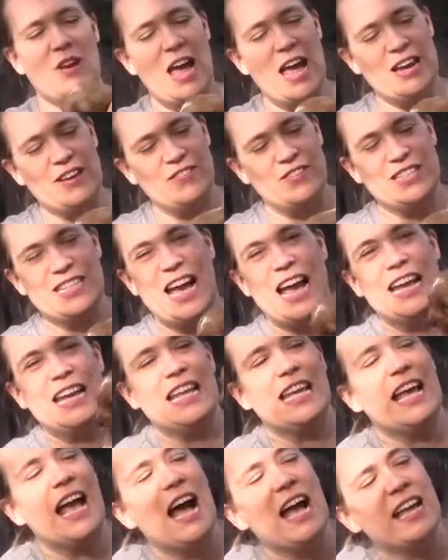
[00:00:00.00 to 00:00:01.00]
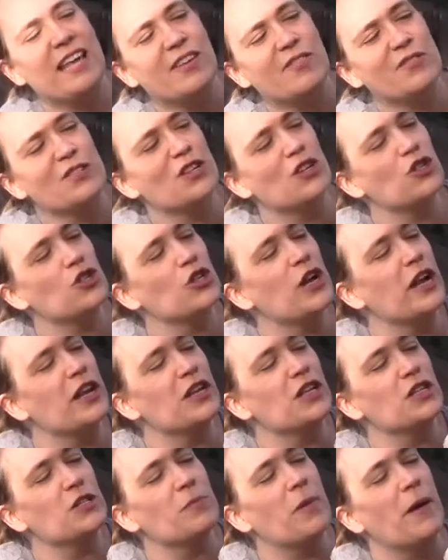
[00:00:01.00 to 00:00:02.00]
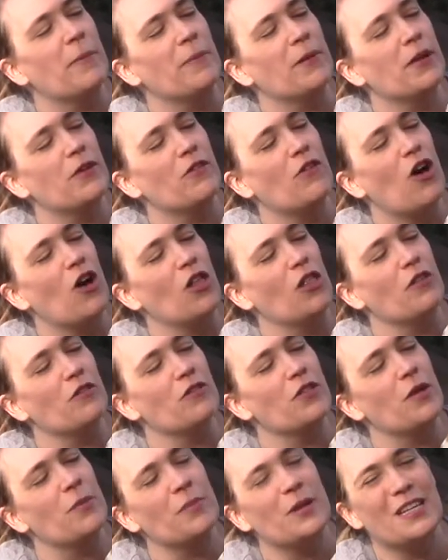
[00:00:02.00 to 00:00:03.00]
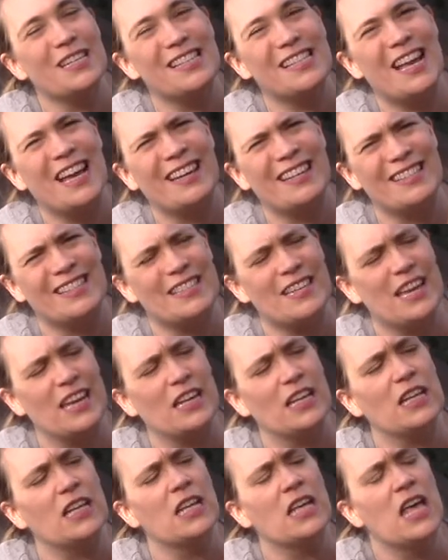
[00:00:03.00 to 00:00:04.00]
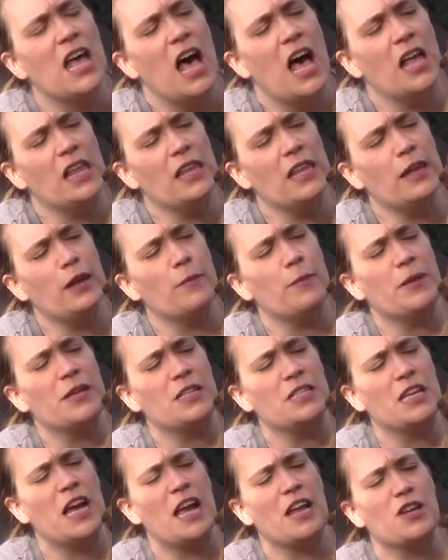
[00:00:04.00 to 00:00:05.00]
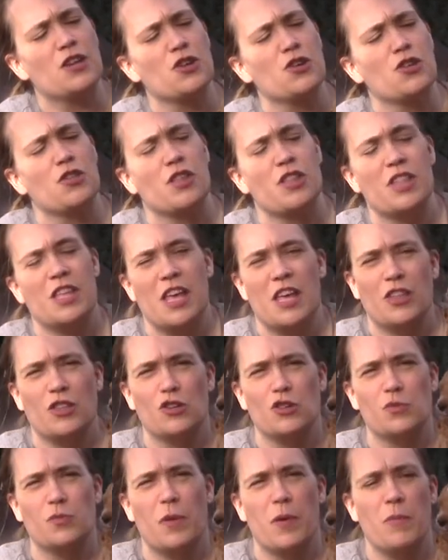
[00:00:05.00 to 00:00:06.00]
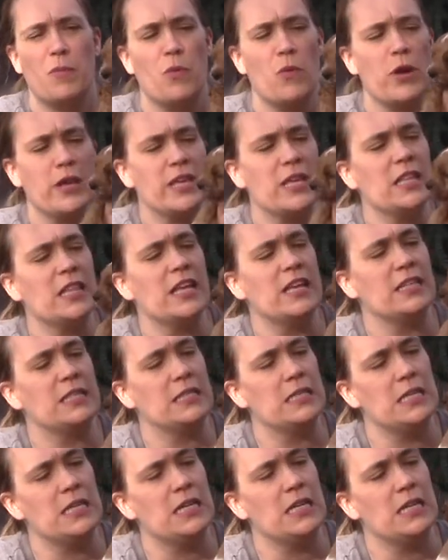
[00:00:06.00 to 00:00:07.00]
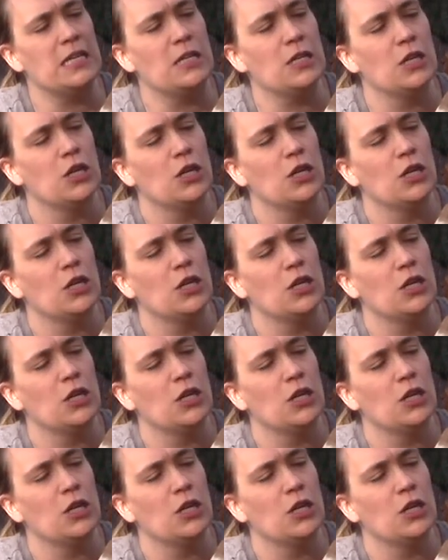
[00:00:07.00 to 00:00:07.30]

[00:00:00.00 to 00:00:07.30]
kind of a tiny guy. He was our tiniest puppy of all of them, and he's kind of stayed a little bit tinier than the others, but boy, he likes to eat.